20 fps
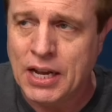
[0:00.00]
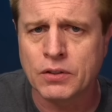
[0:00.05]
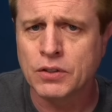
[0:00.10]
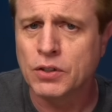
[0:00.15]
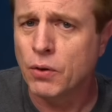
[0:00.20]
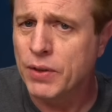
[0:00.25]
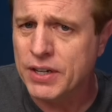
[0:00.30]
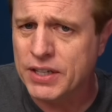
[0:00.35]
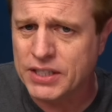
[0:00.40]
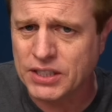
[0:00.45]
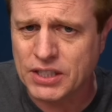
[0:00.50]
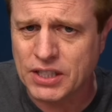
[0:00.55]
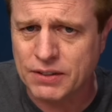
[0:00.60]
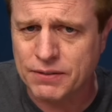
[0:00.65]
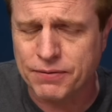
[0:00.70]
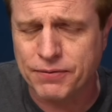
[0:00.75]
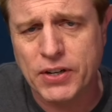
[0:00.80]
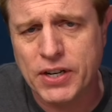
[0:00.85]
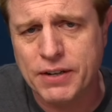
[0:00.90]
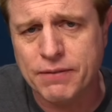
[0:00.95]
So there's the
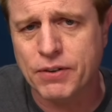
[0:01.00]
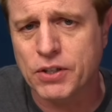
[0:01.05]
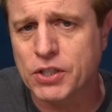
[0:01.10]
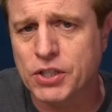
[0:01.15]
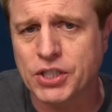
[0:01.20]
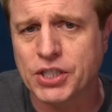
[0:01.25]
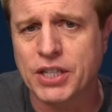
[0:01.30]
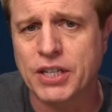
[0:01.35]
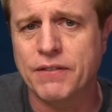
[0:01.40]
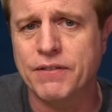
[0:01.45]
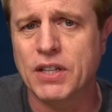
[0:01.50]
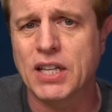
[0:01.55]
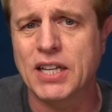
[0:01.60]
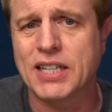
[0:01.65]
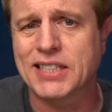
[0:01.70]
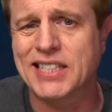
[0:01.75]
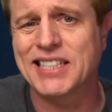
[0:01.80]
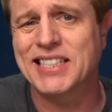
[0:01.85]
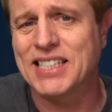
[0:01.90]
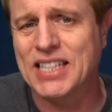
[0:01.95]
free version of
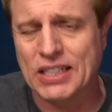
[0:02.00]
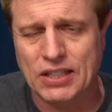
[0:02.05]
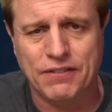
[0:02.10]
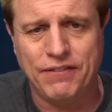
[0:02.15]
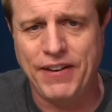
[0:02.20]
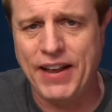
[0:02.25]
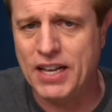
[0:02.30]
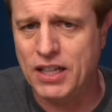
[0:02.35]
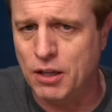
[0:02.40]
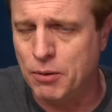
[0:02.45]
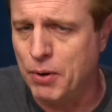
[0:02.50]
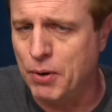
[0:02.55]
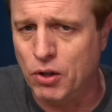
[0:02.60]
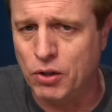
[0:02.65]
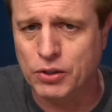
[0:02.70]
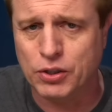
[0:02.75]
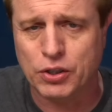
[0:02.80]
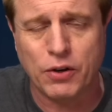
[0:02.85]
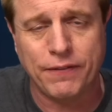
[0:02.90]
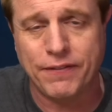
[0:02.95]
Alexa still
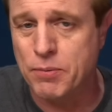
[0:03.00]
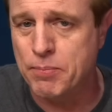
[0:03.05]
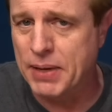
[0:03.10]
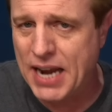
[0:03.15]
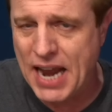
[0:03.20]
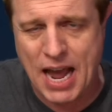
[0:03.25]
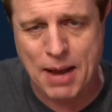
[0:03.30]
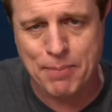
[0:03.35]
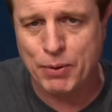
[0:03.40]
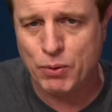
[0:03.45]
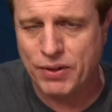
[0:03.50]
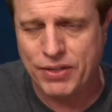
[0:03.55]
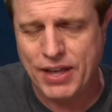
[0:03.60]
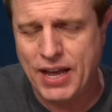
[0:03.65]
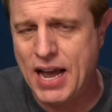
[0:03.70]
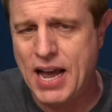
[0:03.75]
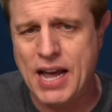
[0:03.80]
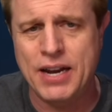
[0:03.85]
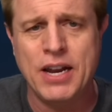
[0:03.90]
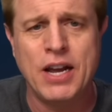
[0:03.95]
available. So if you've been happy with
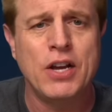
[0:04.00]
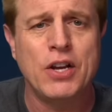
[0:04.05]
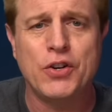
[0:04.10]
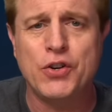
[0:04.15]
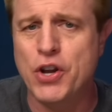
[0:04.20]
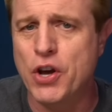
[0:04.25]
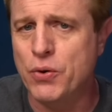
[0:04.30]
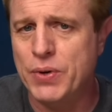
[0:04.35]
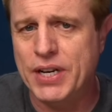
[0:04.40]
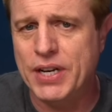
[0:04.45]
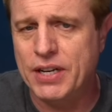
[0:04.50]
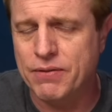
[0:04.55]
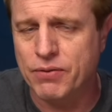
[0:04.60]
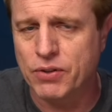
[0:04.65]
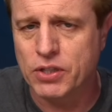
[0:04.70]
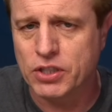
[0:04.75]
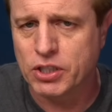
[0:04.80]
that, no need for a